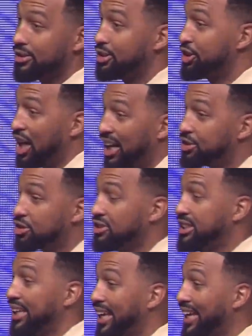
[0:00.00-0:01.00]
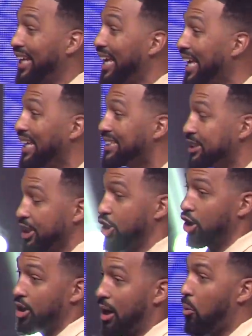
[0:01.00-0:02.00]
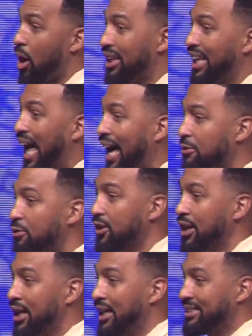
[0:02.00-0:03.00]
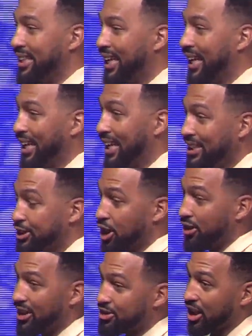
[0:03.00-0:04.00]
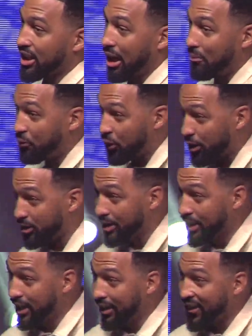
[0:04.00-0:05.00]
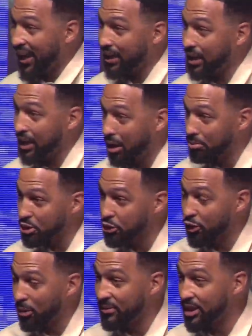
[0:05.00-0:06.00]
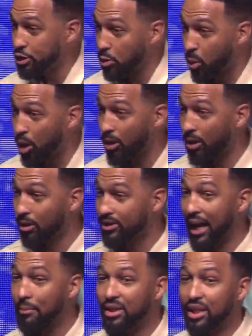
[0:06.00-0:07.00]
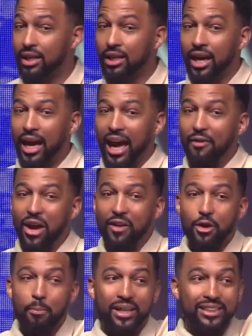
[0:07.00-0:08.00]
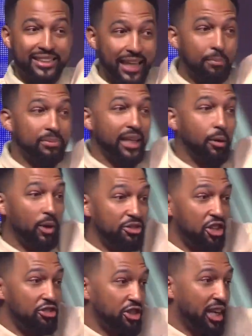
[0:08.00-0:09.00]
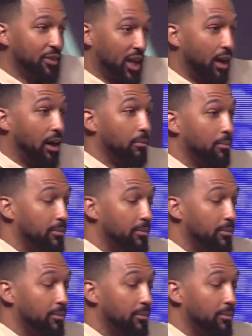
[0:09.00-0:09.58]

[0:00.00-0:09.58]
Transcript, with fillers: just to get easier. I want life to get easier. There's a comfort that comes from this world. How many have ever been tempted with just giving up?